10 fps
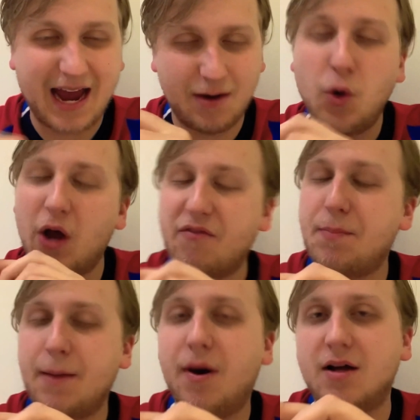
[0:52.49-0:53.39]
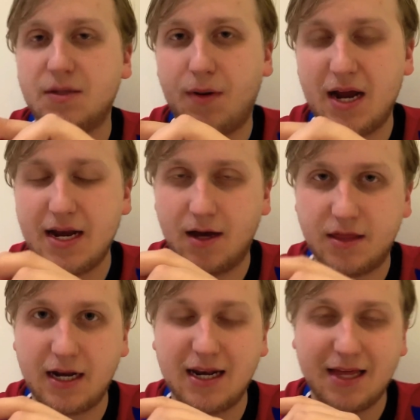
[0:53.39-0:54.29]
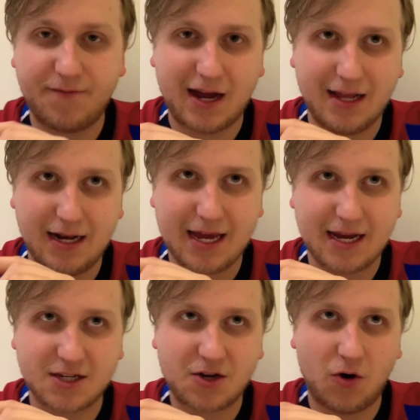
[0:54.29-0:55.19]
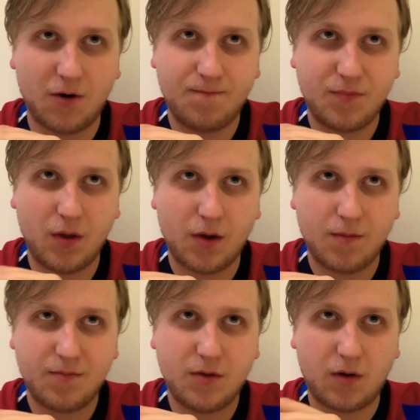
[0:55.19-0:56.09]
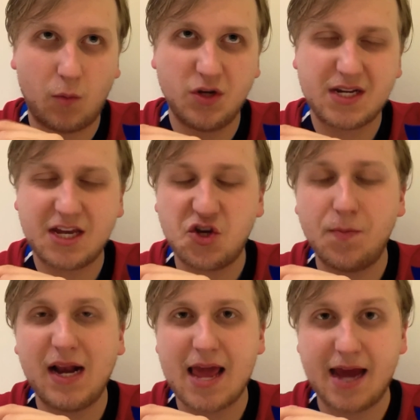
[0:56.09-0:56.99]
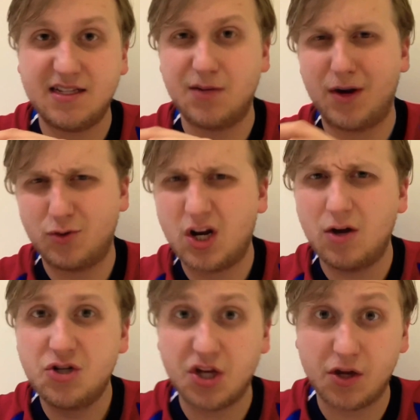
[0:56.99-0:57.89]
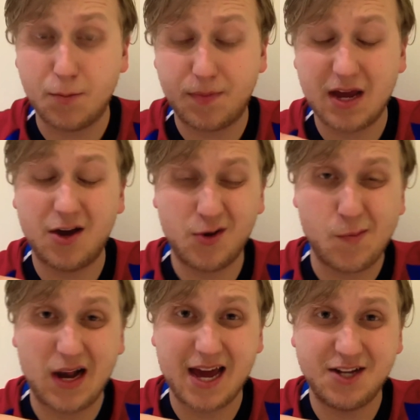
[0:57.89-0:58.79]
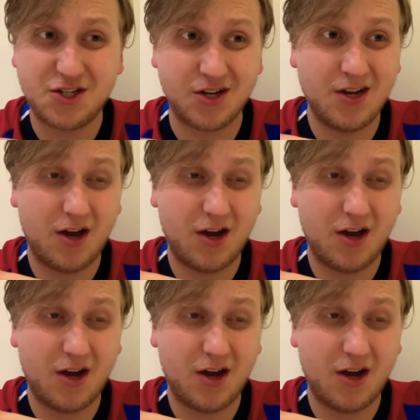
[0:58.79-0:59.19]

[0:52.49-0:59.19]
will have a big part to play in it. I think the fact that Leeds got, I wouldn't say humiliated, but it was close to a humiliation.